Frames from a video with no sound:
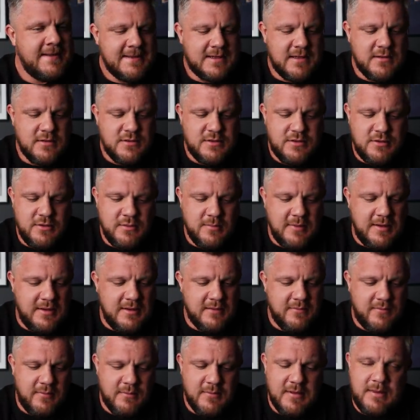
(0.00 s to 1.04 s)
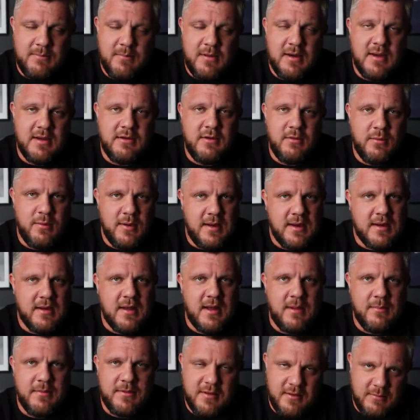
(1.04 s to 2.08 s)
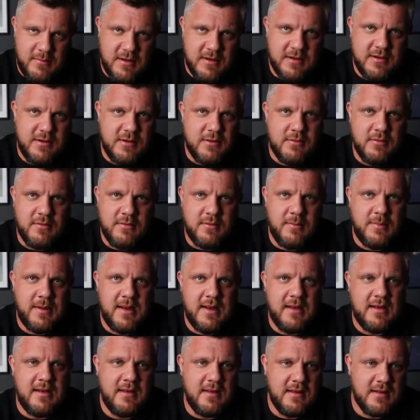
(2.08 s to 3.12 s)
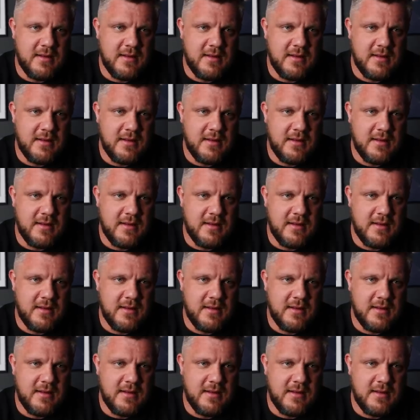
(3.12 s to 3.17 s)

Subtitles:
consuming from the minute you wake up to the minute you go to bed.